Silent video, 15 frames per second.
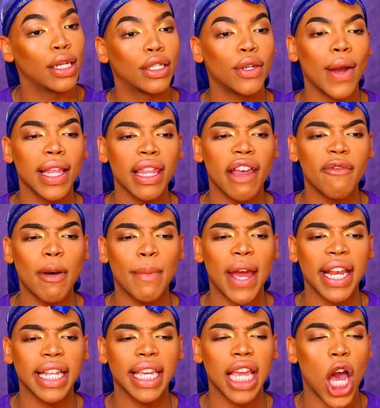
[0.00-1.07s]
Do I love my
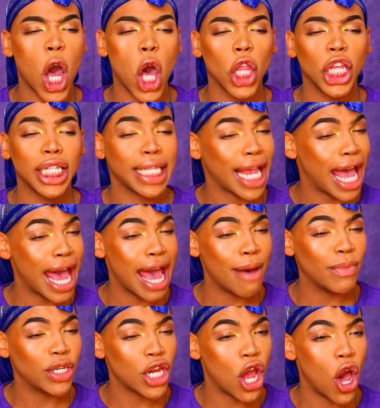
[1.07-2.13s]
body all the
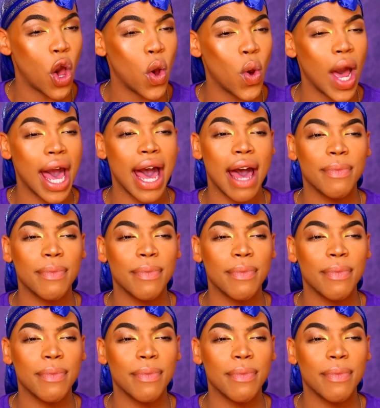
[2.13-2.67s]
time? No.